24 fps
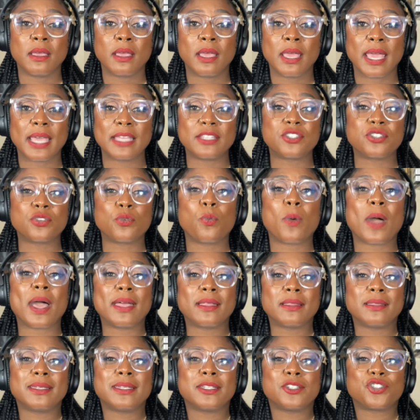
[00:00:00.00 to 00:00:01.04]
And so
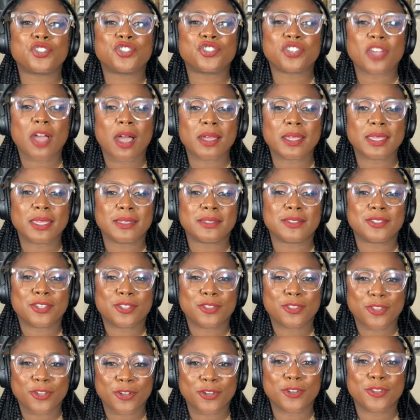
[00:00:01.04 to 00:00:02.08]
while it is shocking to
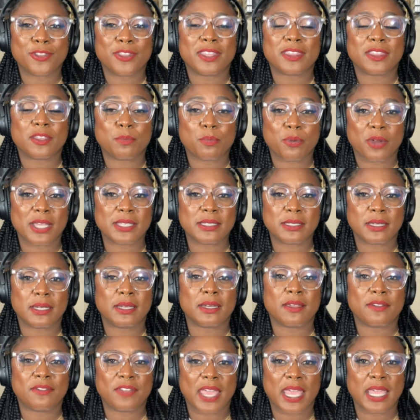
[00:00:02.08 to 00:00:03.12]
learn that the
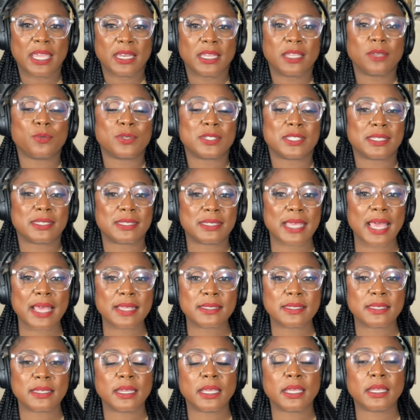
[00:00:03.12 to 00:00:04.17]
president of Haiti was
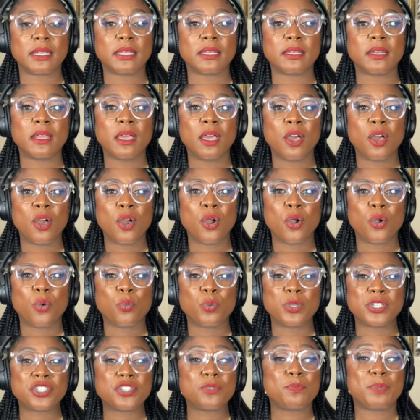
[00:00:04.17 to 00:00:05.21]
assassinated,
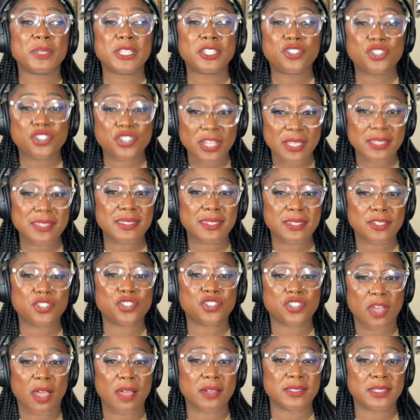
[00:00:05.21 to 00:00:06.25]
we should be just as
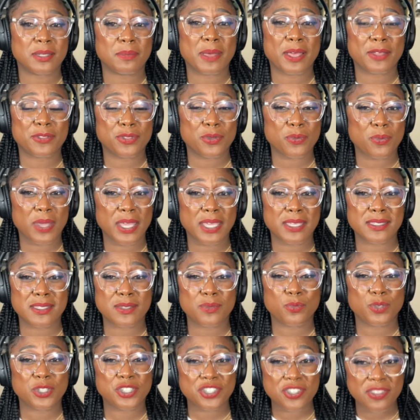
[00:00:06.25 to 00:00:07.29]
shocked about the ways
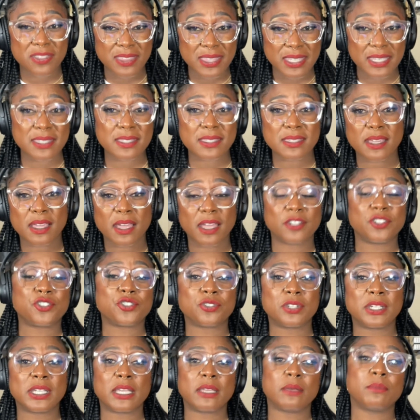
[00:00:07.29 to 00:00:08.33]
in which this
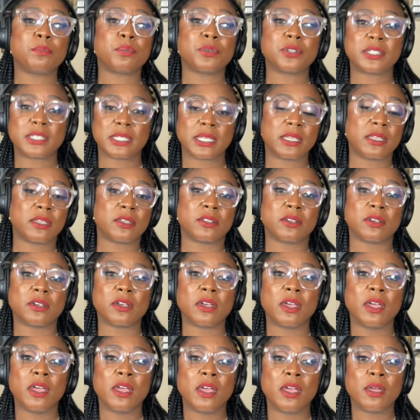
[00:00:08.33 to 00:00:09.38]
country in
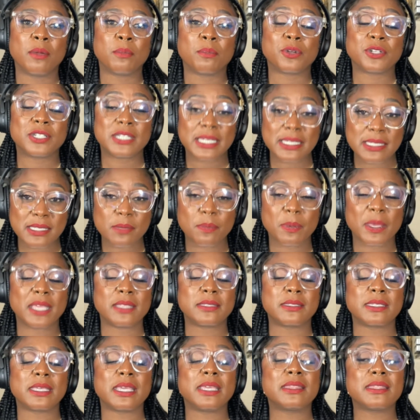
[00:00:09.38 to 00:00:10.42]
particular
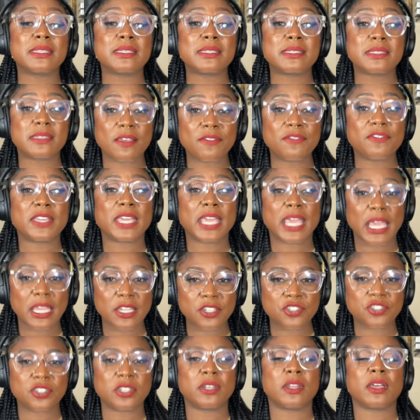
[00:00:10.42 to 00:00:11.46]
participates in the
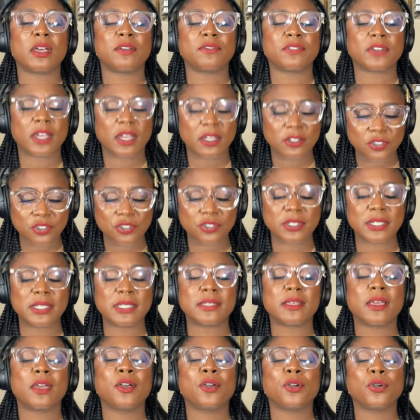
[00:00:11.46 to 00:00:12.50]
suffocation of
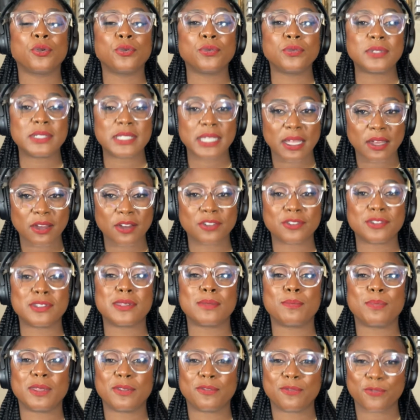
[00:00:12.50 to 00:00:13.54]
countries who dare
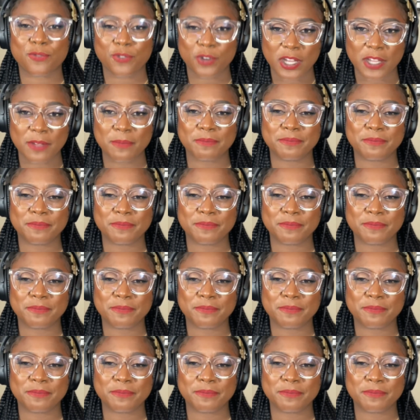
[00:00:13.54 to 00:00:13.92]
to be free.